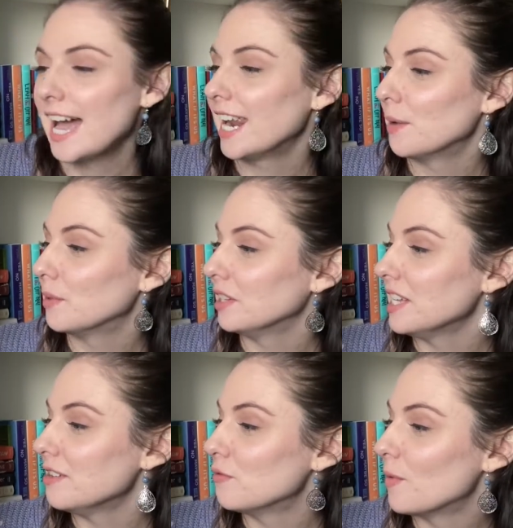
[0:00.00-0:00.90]
and I
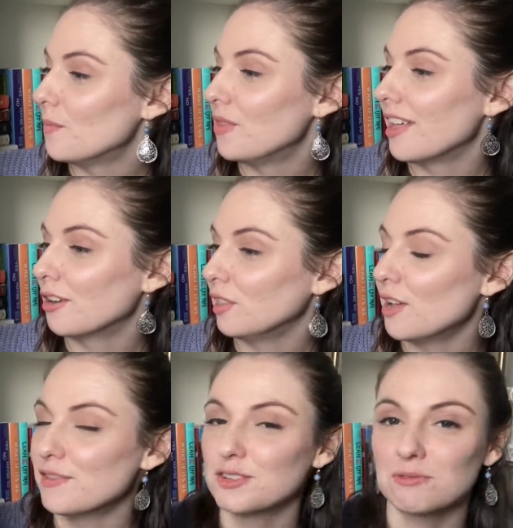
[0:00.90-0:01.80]
believe their
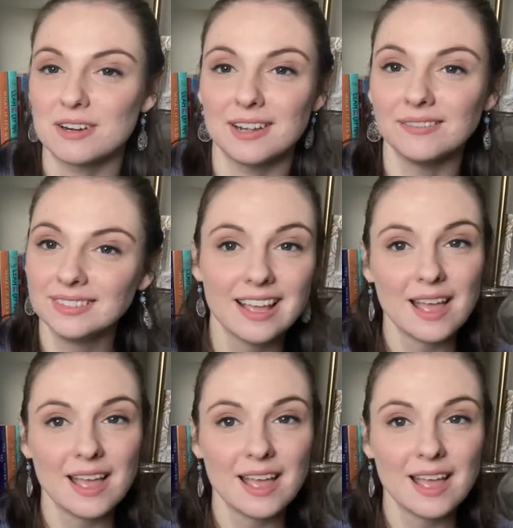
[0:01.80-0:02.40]
love story